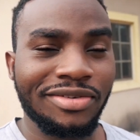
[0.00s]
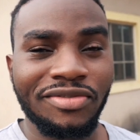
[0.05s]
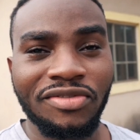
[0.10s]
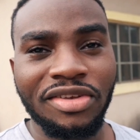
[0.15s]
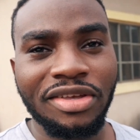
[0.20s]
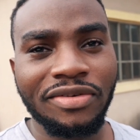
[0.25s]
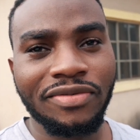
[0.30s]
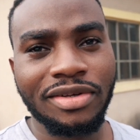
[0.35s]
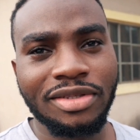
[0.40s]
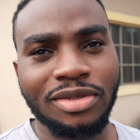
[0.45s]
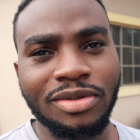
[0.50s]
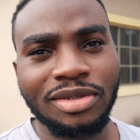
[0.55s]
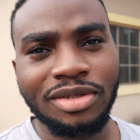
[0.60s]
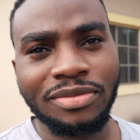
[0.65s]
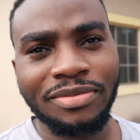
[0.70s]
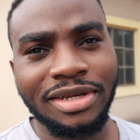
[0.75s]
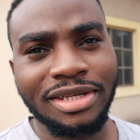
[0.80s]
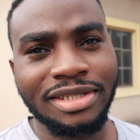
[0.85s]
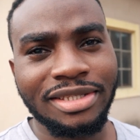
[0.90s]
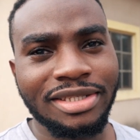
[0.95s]
It's a FIFA
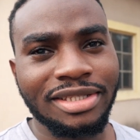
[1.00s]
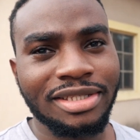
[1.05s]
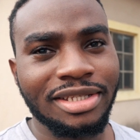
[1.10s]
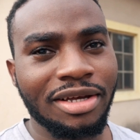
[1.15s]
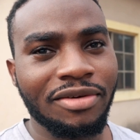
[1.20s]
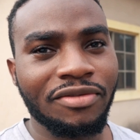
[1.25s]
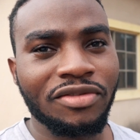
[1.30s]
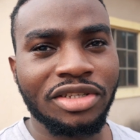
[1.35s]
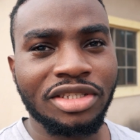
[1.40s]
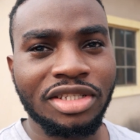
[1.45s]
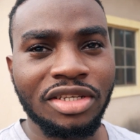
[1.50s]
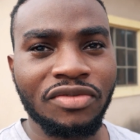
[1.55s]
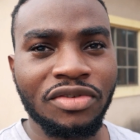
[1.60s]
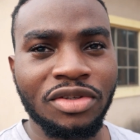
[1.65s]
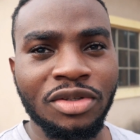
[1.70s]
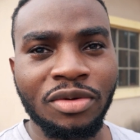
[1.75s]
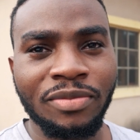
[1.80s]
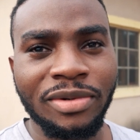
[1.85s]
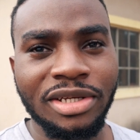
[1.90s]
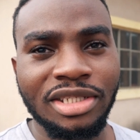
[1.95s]
tournament. Now, obviously,
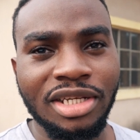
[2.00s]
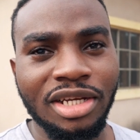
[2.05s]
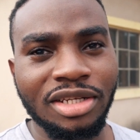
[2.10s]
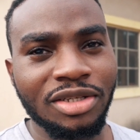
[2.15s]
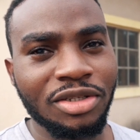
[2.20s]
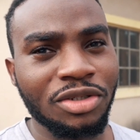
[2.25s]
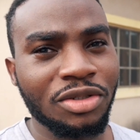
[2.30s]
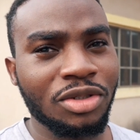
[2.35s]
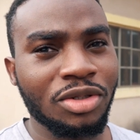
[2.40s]
if you know my channel,